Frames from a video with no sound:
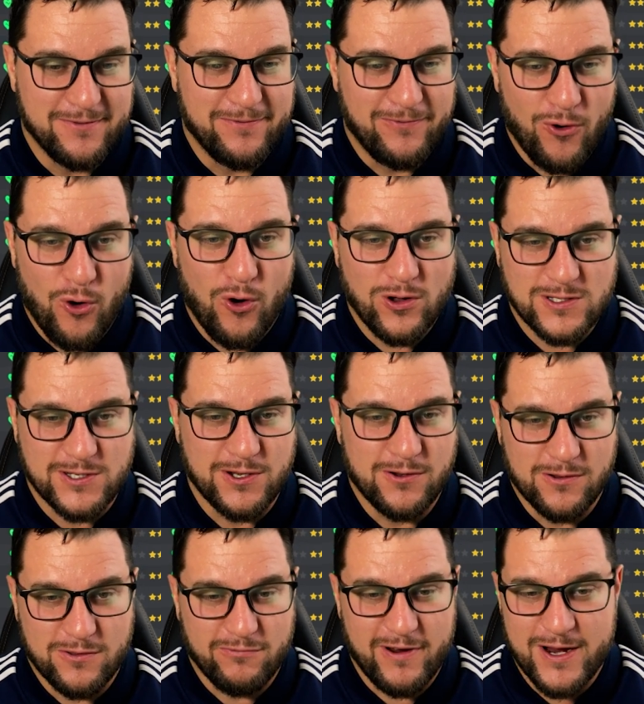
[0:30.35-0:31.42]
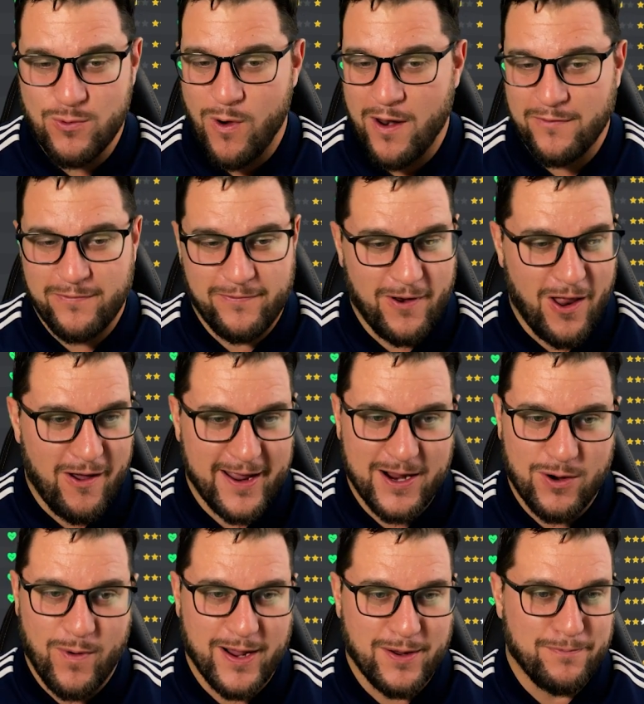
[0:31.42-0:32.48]
4-2-3-1,
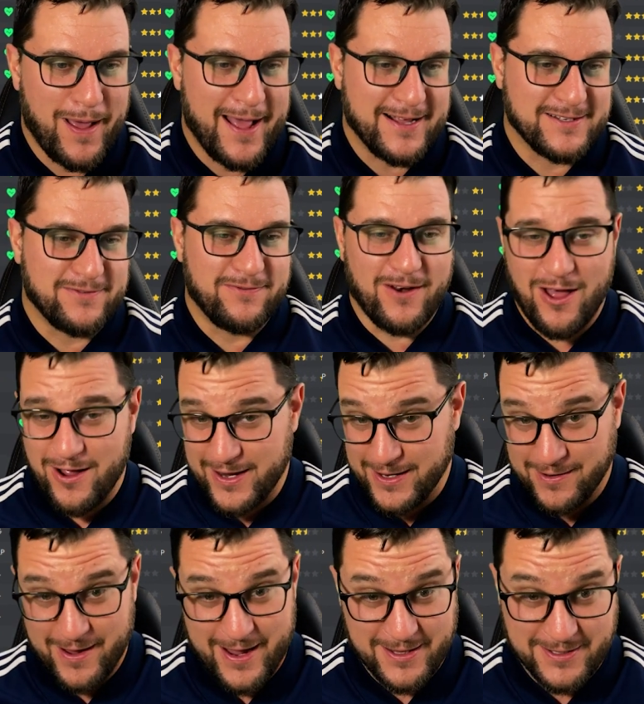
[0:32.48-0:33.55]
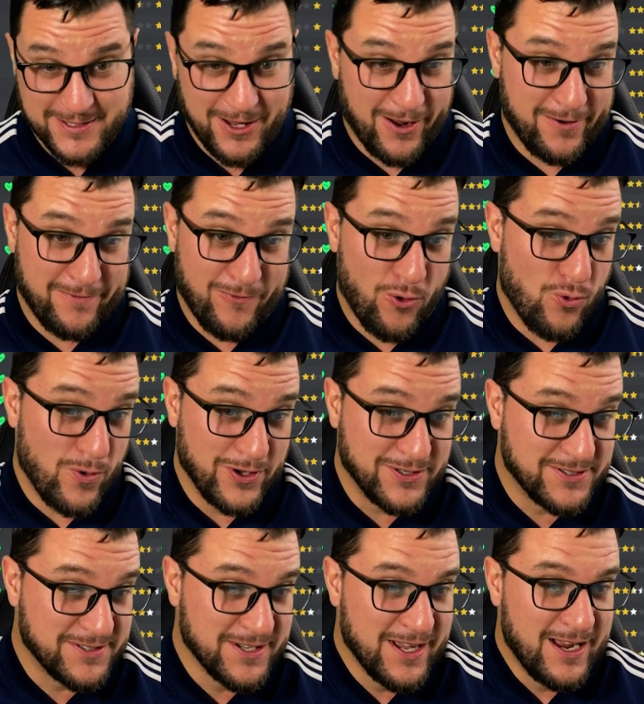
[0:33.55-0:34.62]
flying wing-backs, flying inside
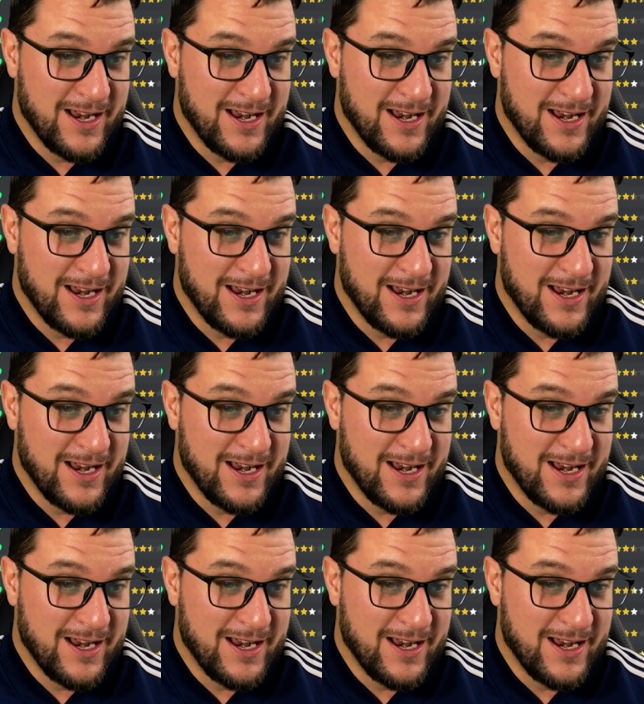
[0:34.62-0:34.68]
forwards,